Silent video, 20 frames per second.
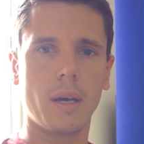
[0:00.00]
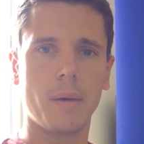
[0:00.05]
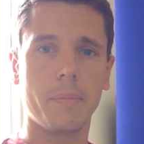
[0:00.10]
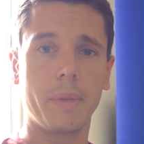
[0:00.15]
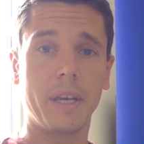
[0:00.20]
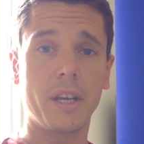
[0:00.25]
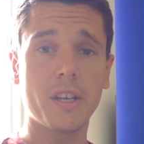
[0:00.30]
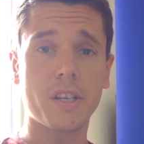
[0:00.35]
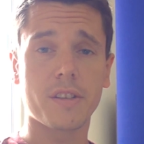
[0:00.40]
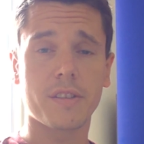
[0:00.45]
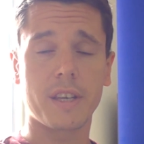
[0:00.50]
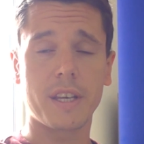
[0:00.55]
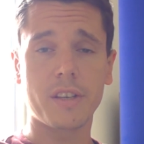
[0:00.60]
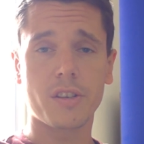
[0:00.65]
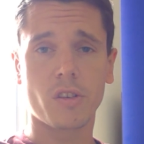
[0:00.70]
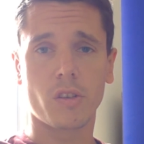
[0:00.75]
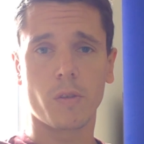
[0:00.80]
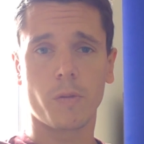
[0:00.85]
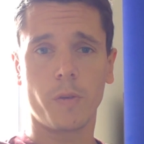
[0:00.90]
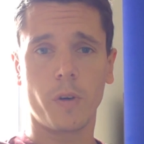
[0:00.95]
Because of
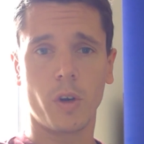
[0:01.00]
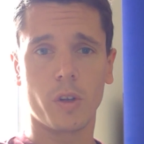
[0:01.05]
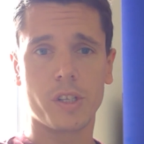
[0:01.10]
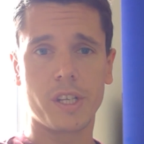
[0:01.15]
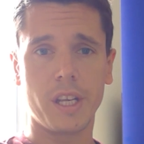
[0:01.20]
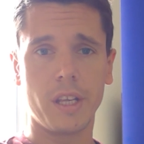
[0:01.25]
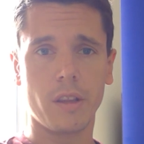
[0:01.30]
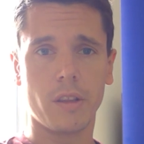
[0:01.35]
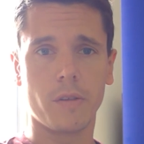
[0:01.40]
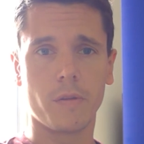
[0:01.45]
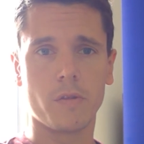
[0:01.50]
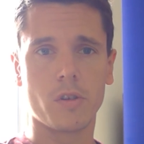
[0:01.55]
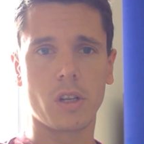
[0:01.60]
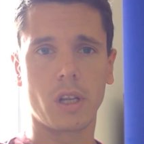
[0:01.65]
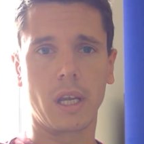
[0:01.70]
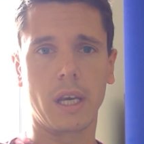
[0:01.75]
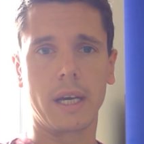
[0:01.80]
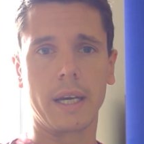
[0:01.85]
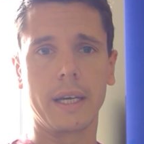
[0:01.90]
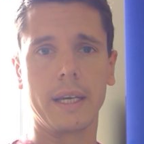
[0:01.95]
this, on the 14th of
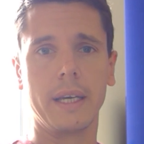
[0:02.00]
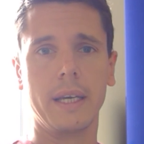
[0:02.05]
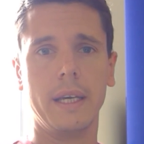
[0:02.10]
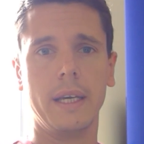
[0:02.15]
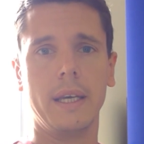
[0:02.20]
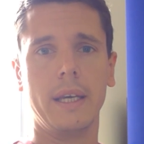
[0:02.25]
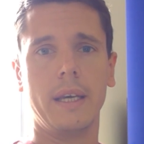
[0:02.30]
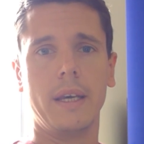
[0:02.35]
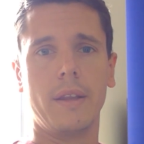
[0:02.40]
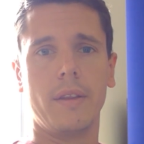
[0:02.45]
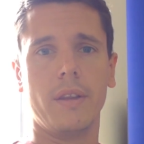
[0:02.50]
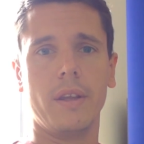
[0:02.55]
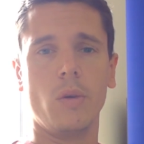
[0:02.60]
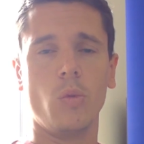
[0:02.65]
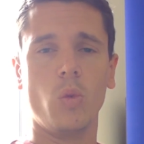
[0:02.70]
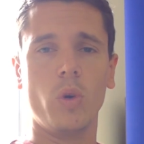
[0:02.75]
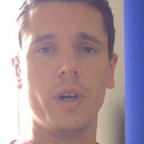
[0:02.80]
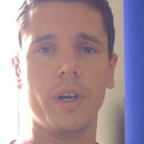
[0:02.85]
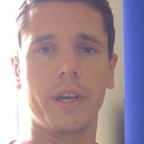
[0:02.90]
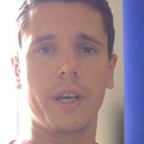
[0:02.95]
July, the
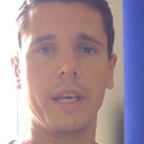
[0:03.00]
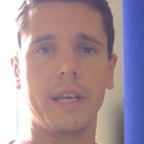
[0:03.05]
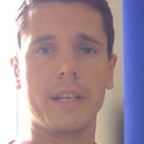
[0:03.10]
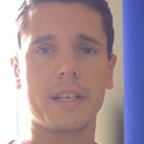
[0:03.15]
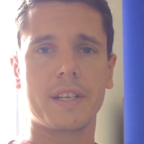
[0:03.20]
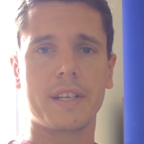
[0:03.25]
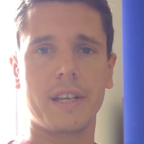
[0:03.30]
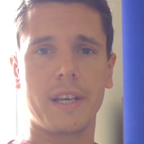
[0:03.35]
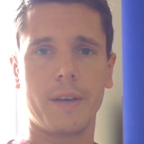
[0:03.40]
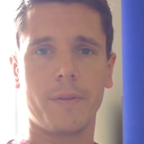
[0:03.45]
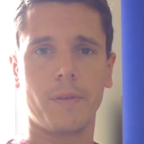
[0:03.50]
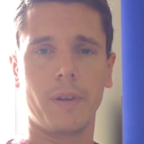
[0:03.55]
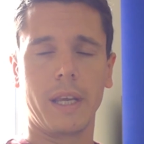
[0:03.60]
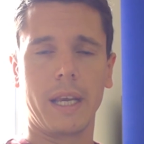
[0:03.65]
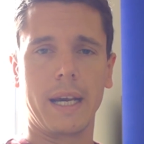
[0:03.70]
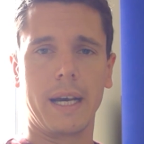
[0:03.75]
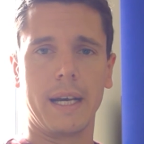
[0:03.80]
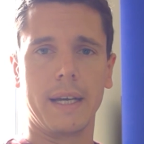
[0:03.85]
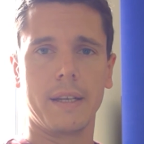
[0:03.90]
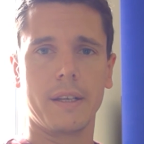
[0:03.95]
Working Safely
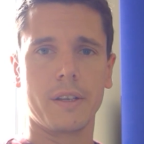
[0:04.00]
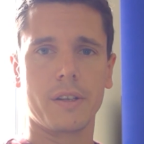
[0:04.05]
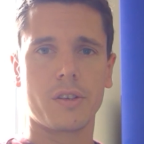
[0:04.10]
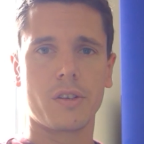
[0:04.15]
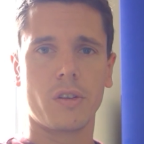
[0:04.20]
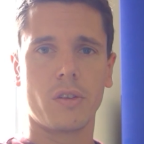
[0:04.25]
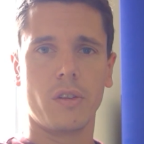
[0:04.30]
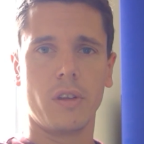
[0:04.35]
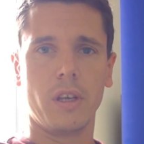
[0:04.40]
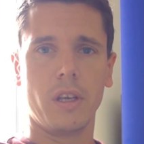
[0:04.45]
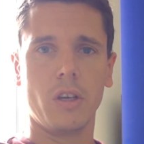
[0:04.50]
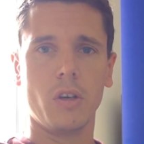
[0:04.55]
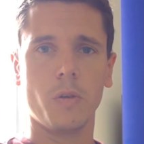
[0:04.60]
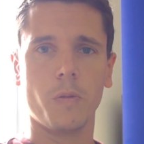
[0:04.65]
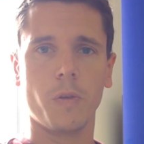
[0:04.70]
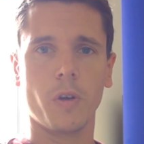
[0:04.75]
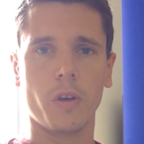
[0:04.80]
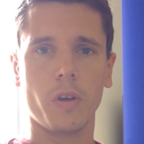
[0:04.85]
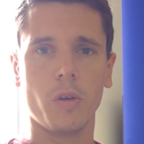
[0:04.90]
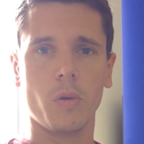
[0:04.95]
guidance on the
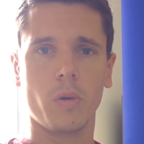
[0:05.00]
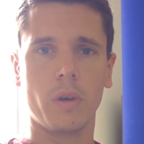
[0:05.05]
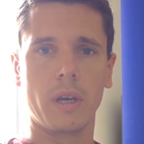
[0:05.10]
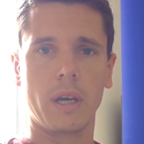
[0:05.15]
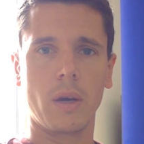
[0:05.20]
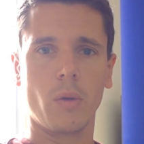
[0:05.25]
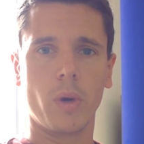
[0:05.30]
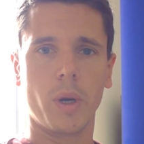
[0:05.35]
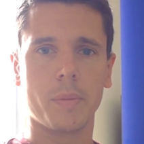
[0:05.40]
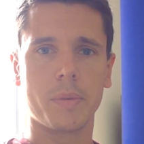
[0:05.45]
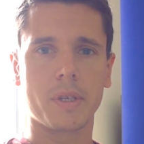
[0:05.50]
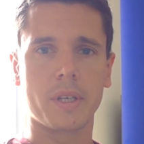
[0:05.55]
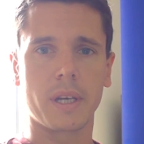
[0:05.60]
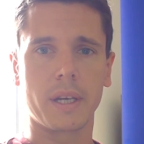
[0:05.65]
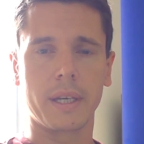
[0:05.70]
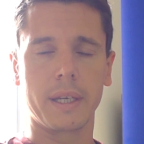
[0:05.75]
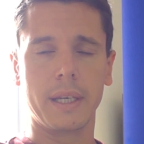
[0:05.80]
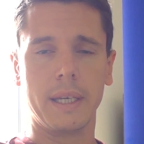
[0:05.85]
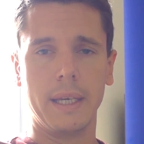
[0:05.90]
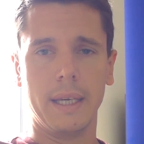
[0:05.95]
gov.uk
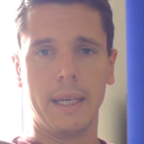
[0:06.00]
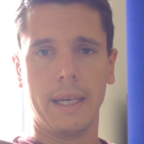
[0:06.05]
website